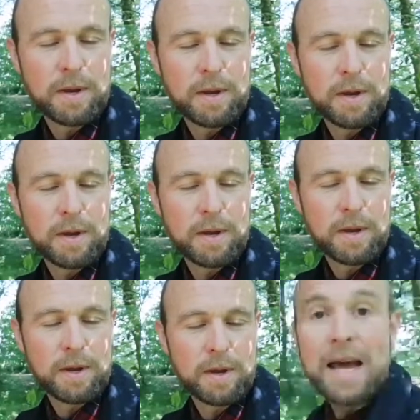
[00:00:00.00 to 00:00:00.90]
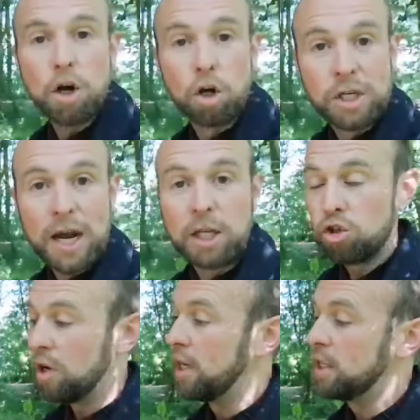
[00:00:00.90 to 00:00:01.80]
So yeah, dead or dying
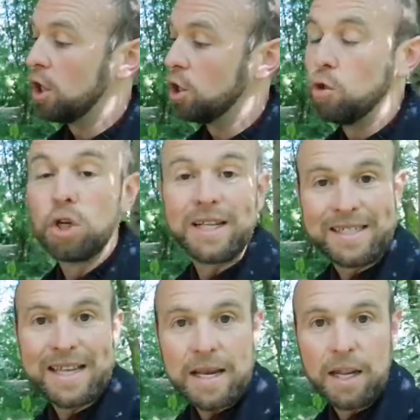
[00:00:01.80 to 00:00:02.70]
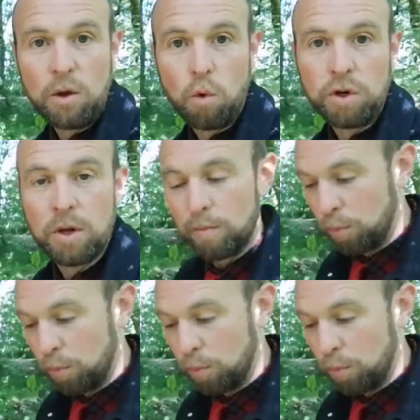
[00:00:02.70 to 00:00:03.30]
trees and usually standing wood.